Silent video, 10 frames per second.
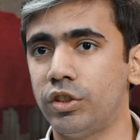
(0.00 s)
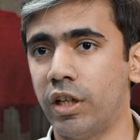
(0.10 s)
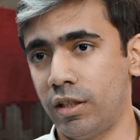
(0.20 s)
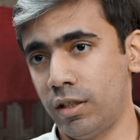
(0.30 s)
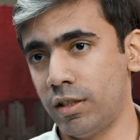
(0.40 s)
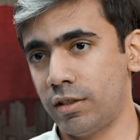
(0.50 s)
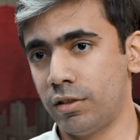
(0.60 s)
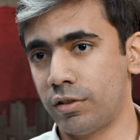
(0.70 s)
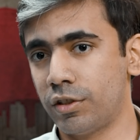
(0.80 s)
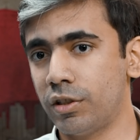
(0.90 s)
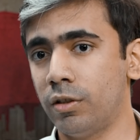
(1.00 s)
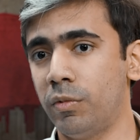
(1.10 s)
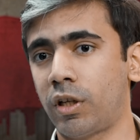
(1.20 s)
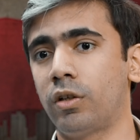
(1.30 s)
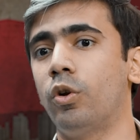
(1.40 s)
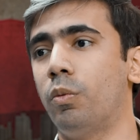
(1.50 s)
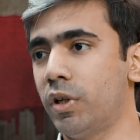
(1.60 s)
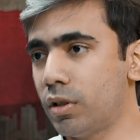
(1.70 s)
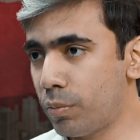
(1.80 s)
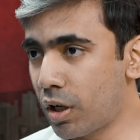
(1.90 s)
China is interested in making
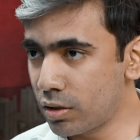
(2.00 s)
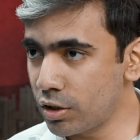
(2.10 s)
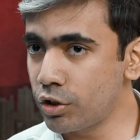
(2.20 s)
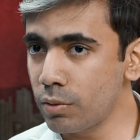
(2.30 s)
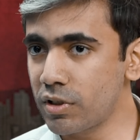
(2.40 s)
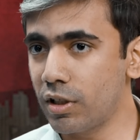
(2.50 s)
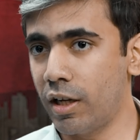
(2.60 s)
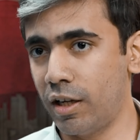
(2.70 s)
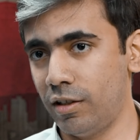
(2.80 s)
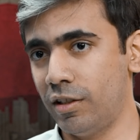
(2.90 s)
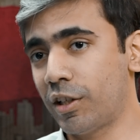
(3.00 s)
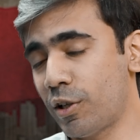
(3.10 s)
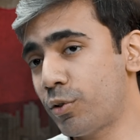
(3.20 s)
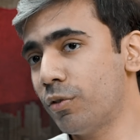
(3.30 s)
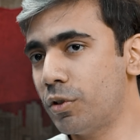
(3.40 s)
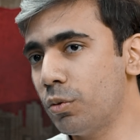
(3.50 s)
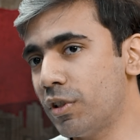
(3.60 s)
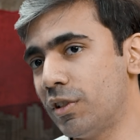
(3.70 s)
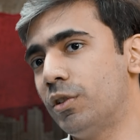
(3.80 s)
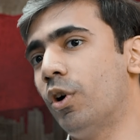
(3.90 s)
economic partnerships, and in the case of
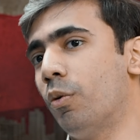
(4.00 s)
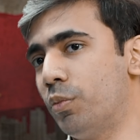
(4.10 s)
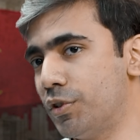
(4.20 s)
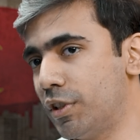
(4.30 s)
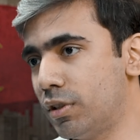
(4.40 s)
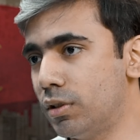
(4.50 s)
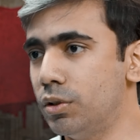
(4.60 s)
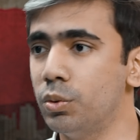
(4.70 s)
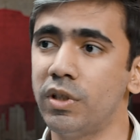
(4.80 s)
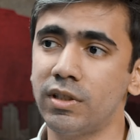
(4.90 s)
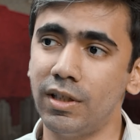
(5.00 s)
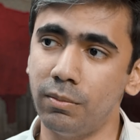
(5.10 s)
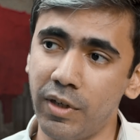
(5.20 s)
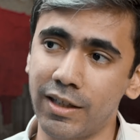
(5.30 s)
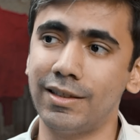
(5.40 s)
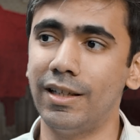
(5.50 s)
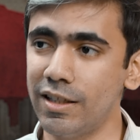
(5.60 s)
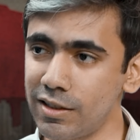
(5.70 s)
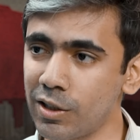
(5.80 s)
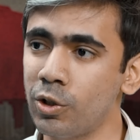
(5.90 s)
US, it's the opposite. US makes
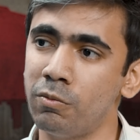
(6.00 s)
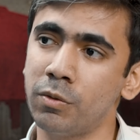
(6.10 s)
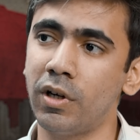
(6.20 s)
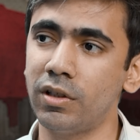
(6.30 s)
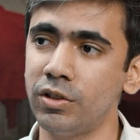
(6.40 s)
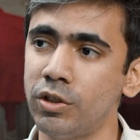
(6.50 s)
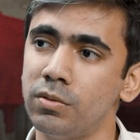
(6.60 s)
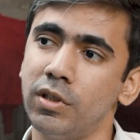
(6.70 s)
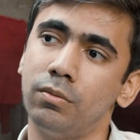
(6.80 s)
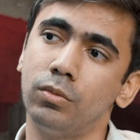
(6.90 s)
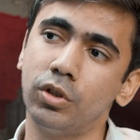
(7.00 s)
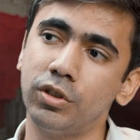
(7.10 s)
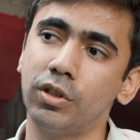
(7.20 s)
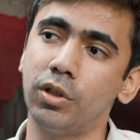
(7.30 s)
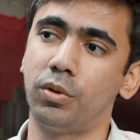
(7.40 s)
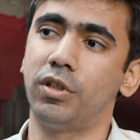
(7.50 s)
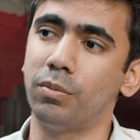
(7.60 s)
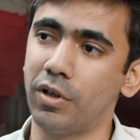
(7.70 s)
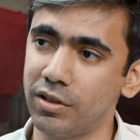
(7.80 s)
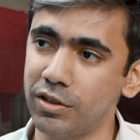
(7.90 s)
less economic partnerships and more security
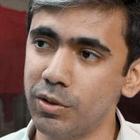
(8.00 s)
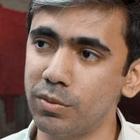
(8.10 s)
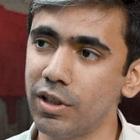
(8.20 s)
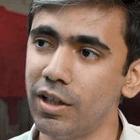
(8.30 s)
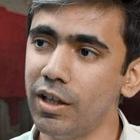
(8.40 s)
partnerships.